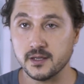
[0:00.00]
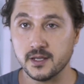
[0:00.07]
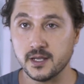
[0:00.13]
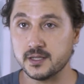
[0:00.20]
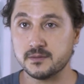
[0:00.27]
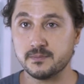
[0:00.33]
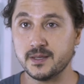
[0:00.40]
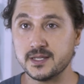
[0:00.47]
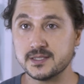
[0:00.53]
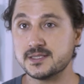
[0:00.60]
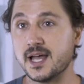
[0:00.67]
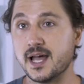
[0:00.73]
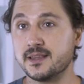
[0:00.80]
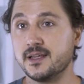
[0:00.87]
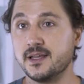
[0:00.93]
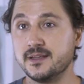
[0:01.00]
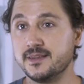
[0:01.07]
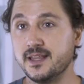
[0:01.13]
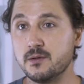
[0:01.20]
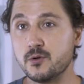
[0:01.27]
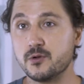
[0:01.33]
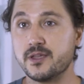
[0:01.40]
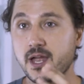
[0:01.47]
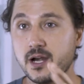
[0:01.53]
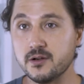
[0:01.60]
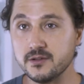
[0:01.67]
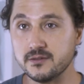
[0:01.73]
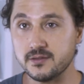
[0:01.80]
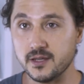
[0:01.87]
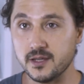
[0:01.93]
It means that they will
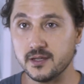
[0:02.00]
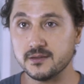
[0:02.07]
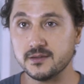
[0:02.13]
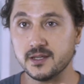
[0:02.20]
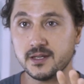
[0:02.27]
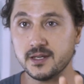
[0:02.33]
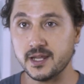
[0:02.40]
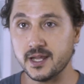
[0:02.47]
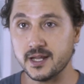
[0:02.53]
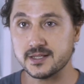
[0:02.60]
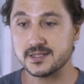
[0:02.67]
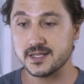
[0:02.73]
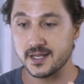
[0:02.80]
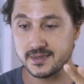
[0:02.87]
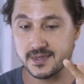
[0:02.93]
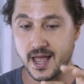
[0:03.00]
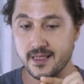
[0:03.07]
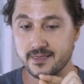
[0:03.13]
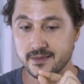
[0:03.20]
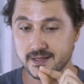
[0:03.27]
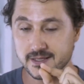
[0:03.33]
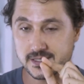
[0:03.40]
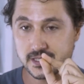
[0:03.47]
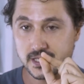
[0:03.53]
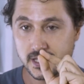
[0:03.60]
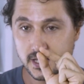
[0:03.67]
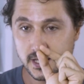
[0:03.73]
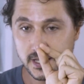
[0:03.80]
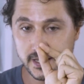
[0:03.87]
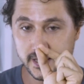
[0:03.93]
guarantee the needs that this
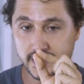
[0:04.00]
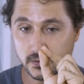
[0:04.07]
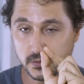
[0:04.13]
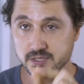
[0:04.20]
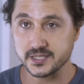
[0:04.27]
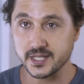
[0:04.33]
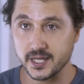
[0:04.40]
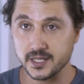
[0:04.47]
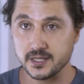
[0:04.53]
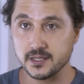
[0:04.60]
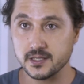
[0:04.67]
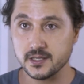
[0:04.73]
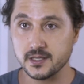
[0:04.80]
little seed